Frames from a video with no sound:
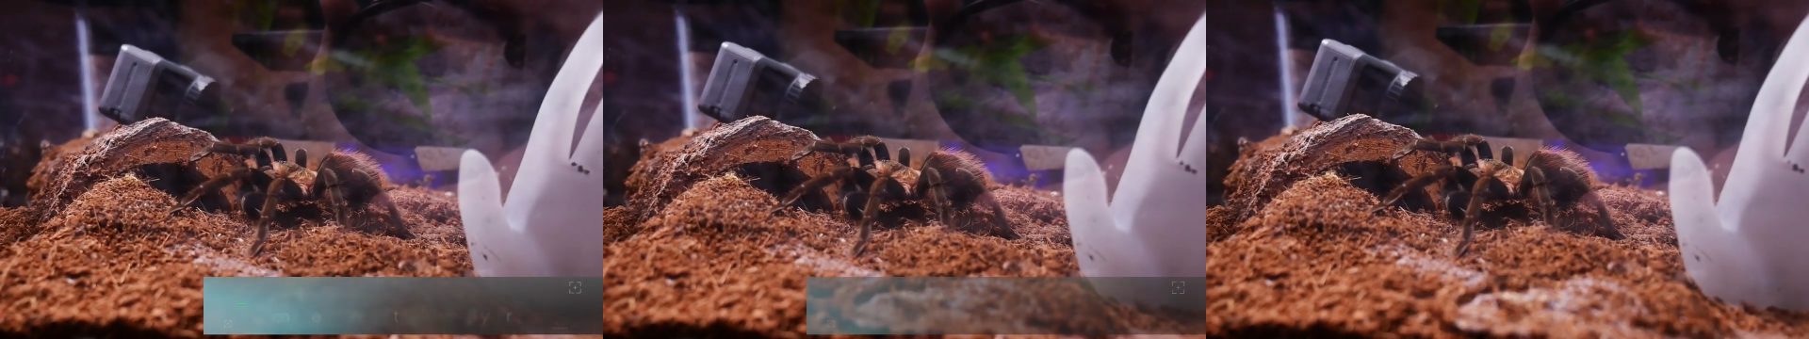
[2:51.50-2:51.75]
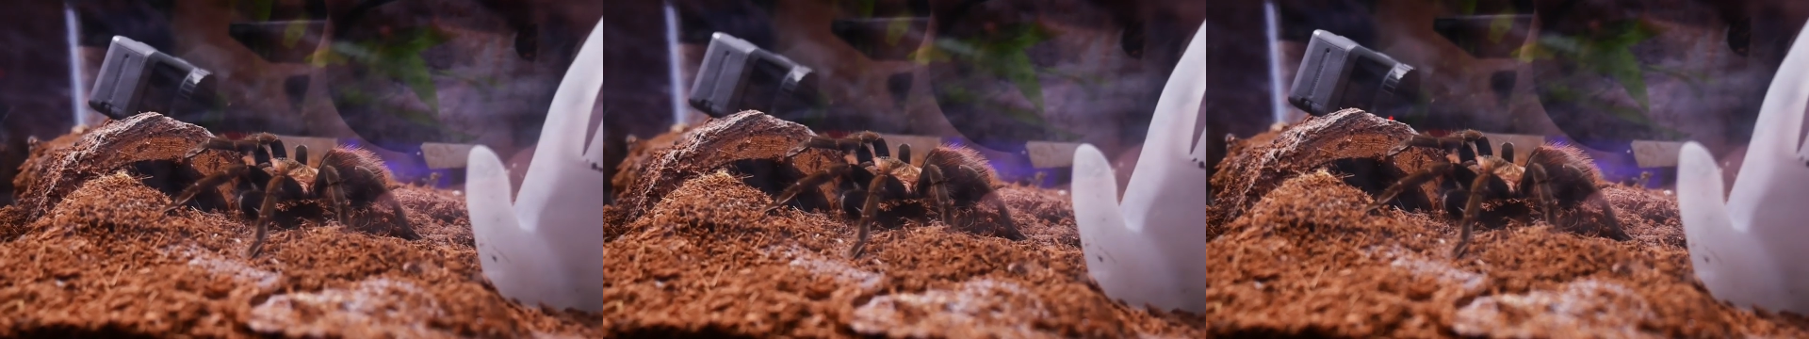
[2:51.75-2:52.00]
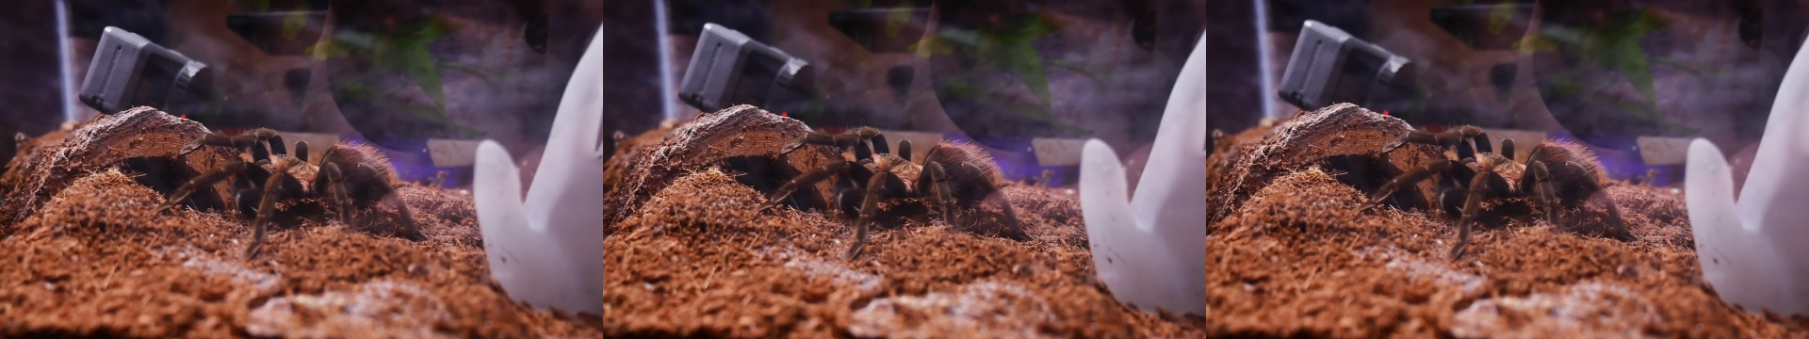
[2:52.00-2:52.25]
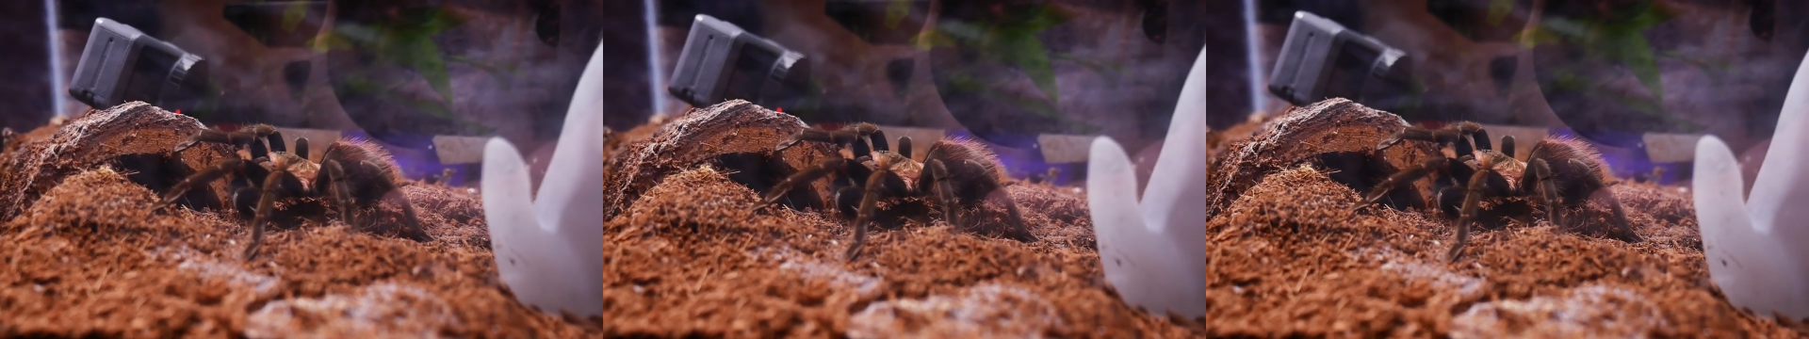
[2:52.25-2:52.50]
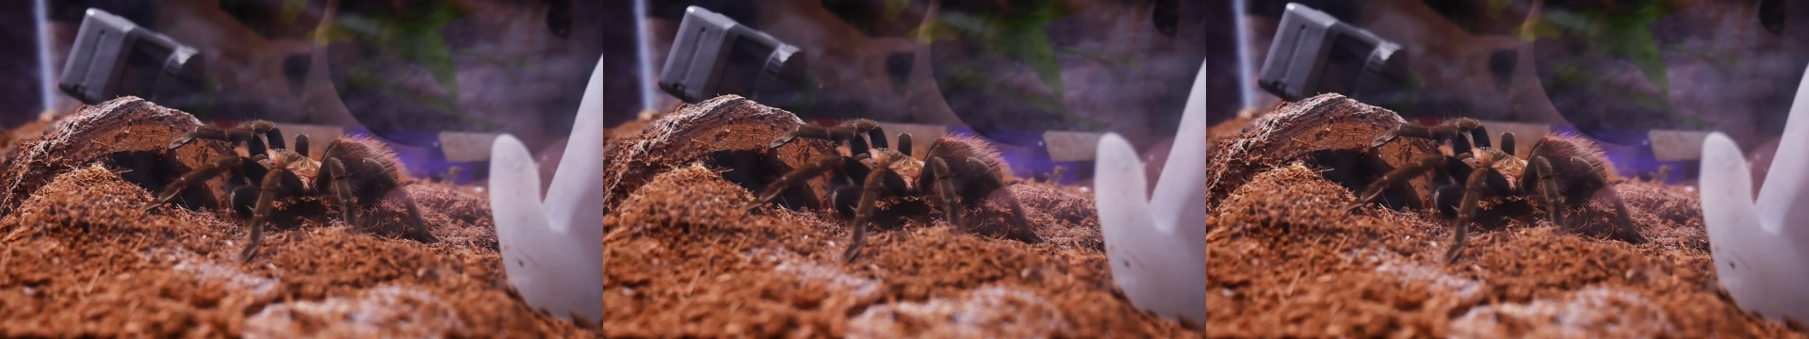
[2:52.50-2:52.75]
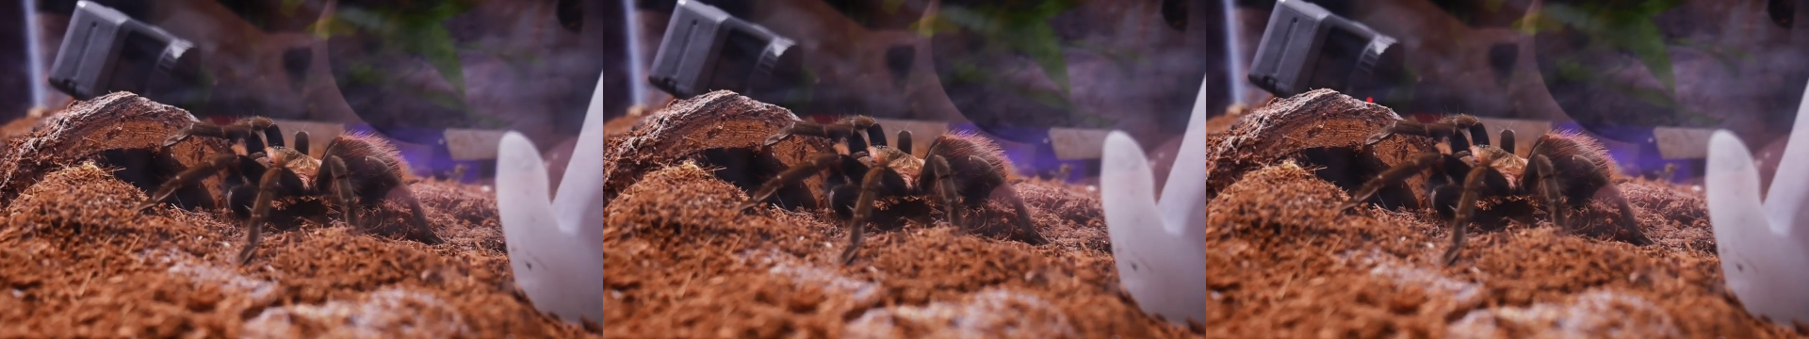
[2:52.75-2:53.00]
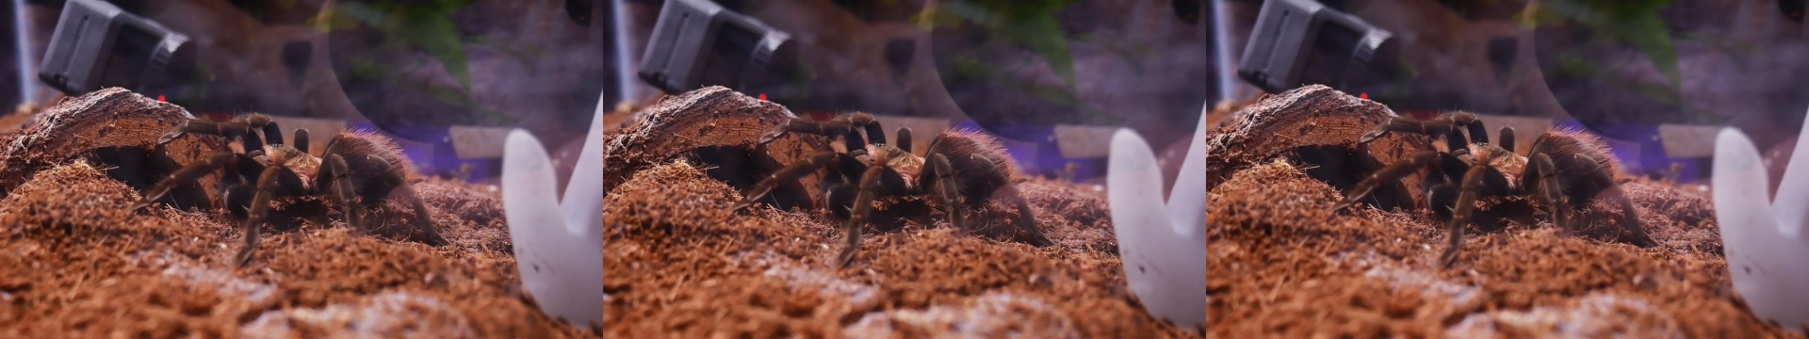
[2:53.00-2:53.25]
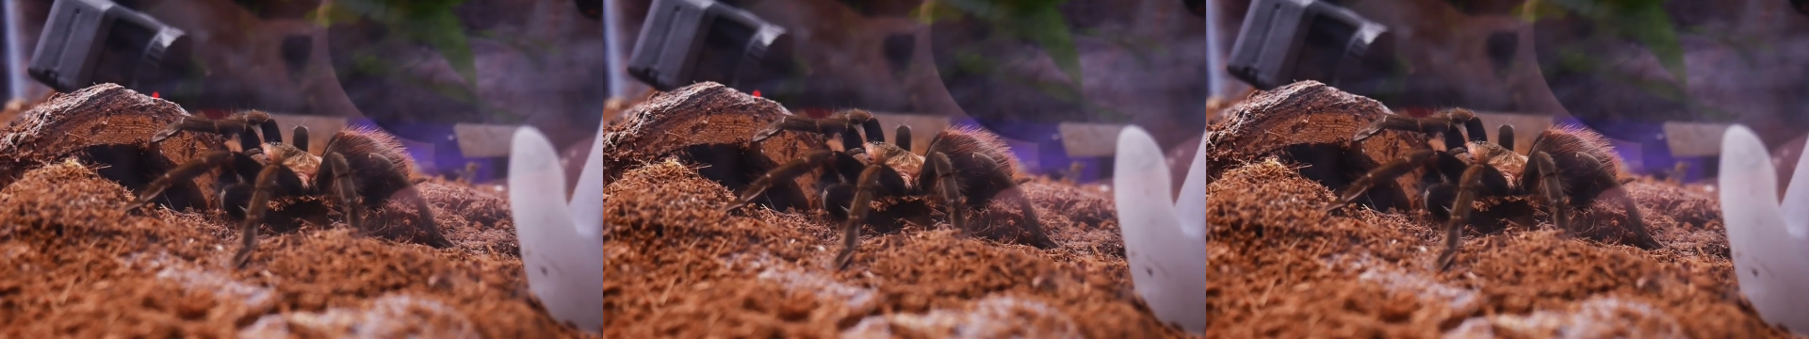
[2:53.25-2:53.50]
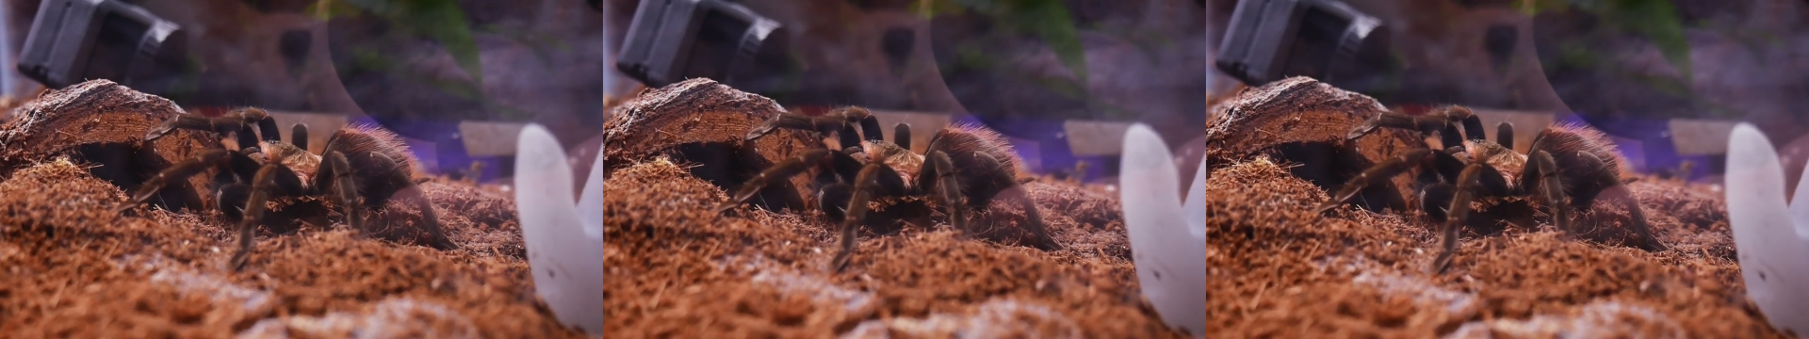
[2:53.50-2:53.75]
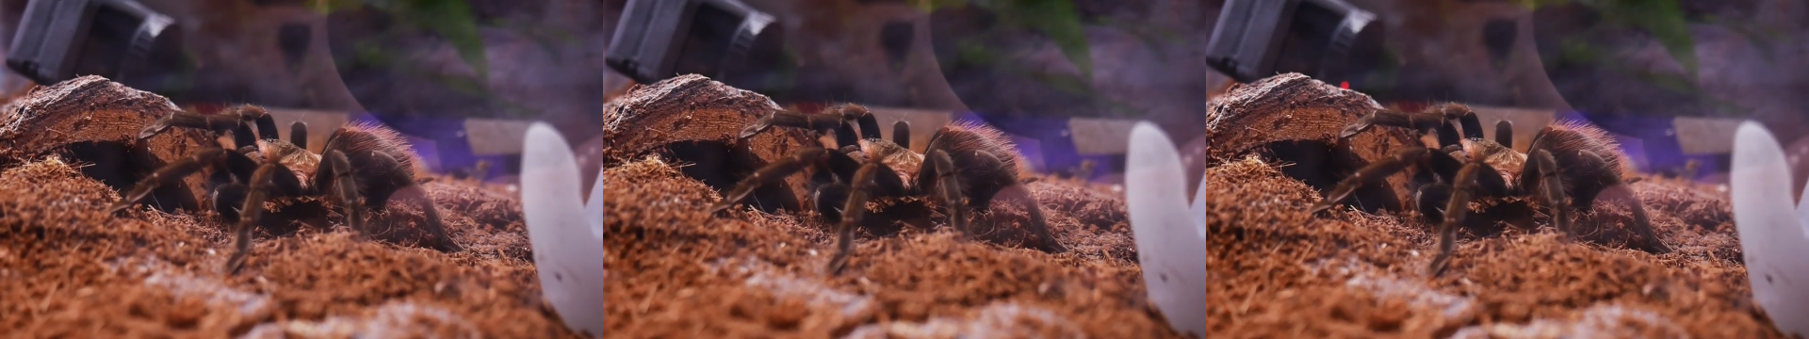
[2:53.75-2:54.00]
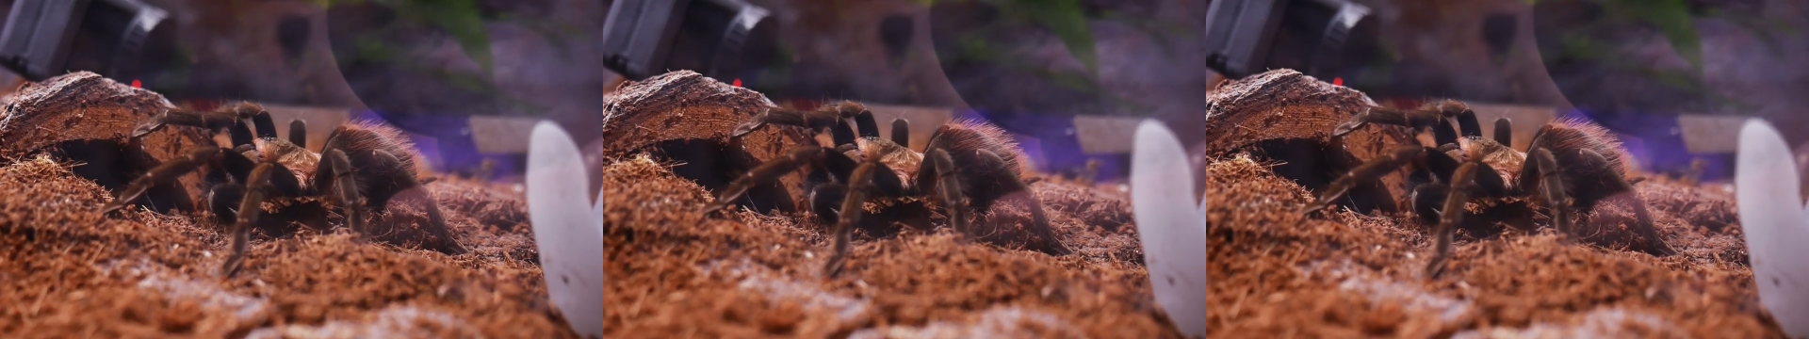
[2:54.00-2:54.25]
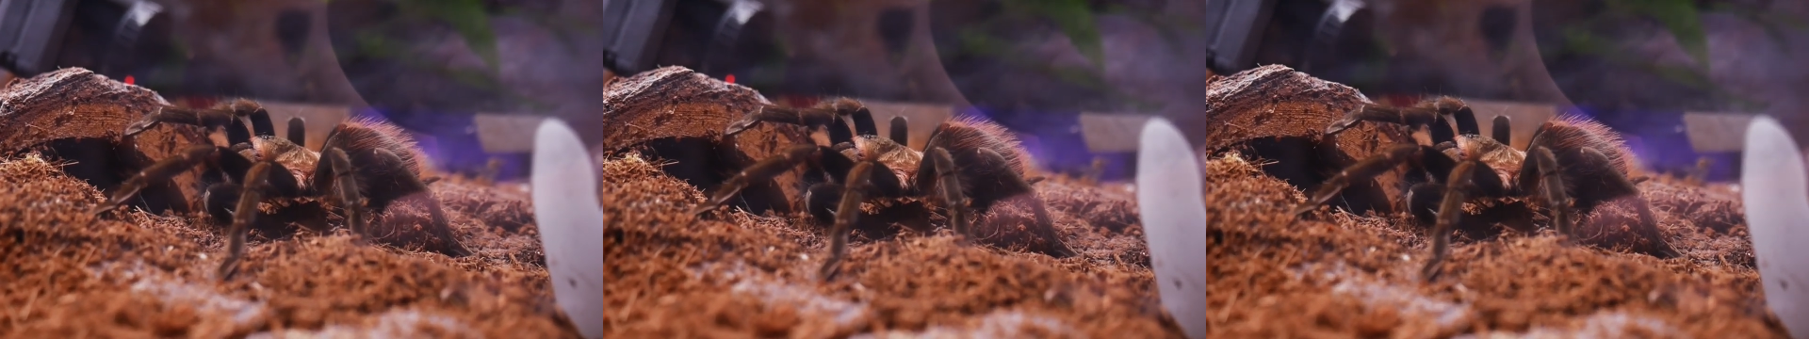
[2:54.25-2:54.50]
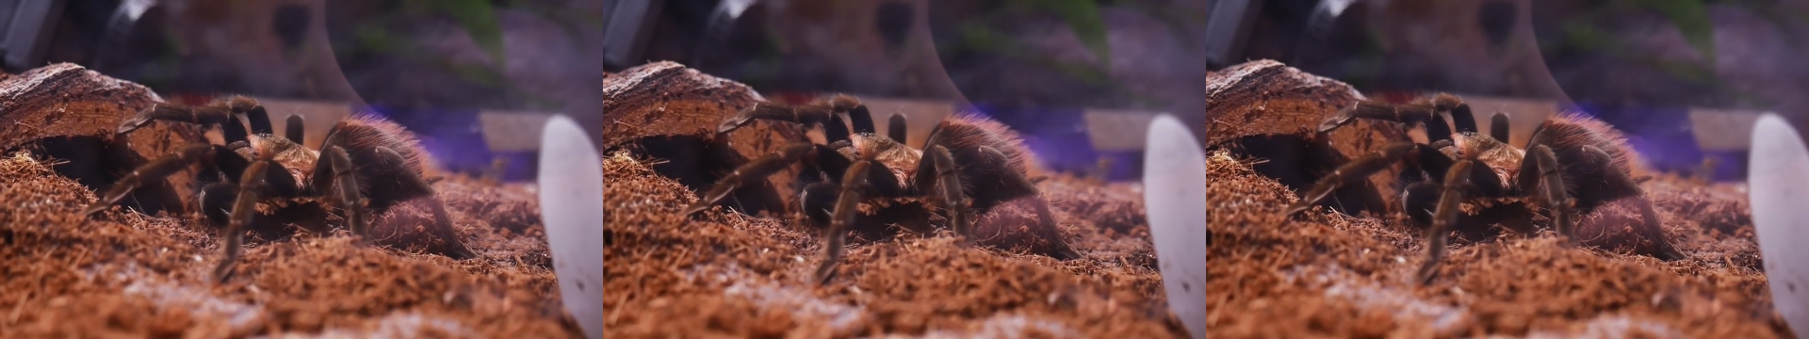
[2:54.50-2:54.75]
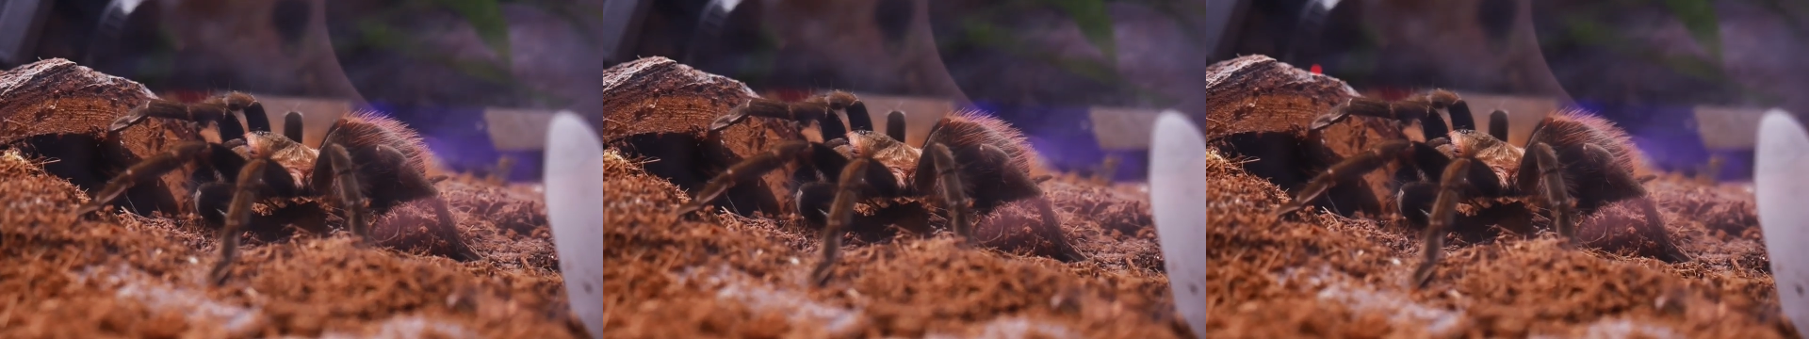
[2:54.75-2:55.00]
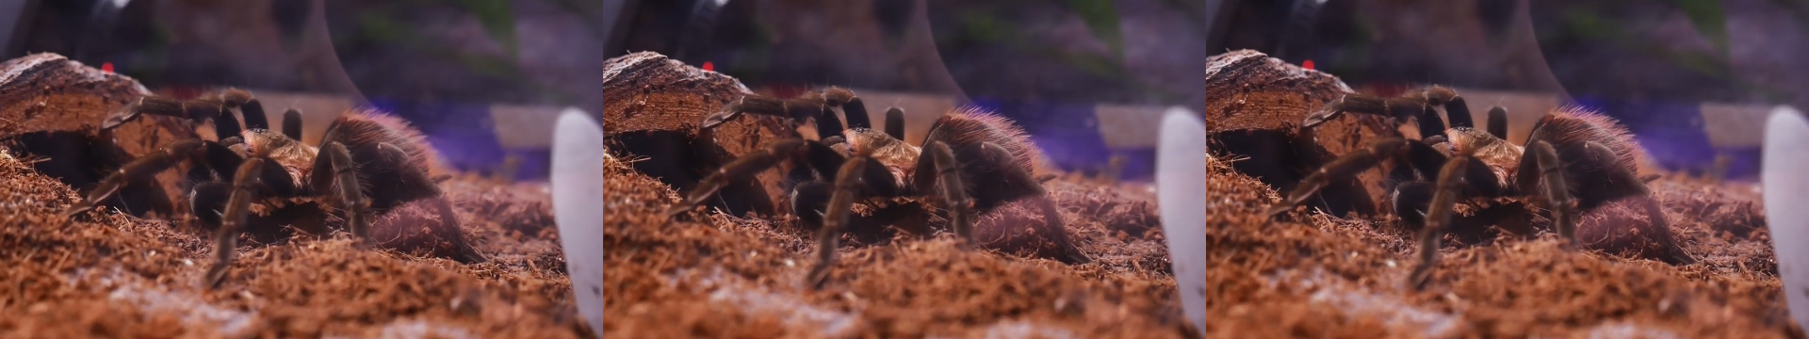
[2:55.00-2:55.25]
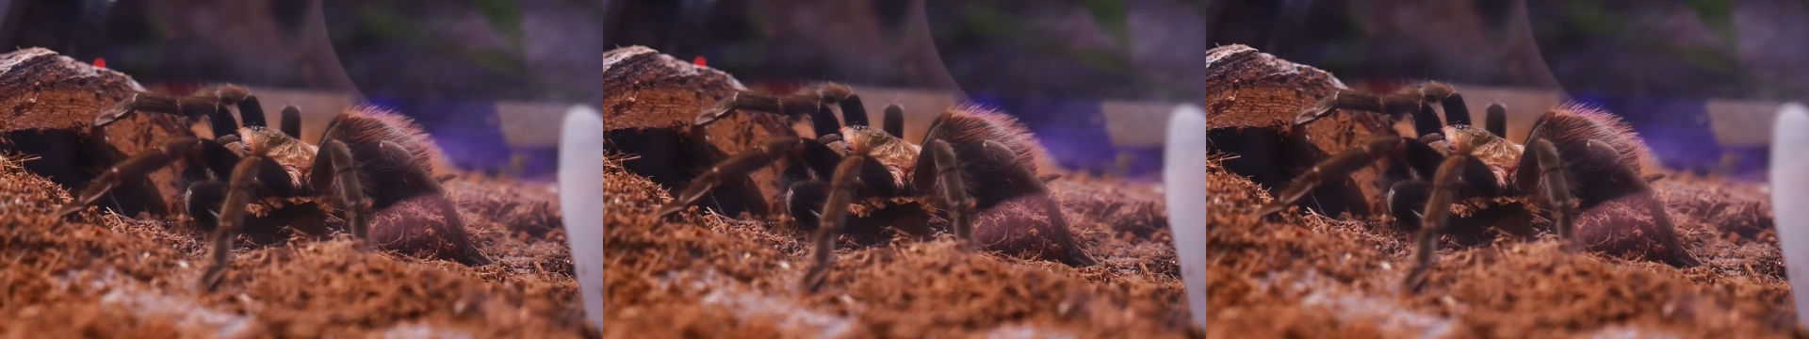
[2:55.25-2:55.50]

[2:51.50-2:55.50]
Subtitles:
No face is visible, so there are no lips to read.